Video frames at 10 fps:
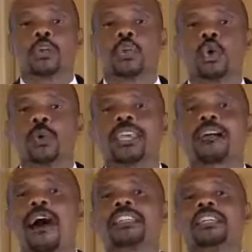Do we
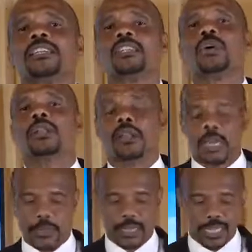continue
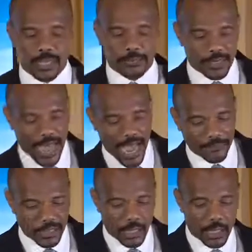living even
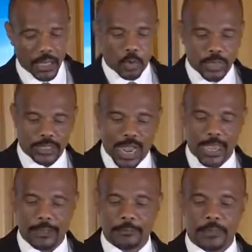after we die?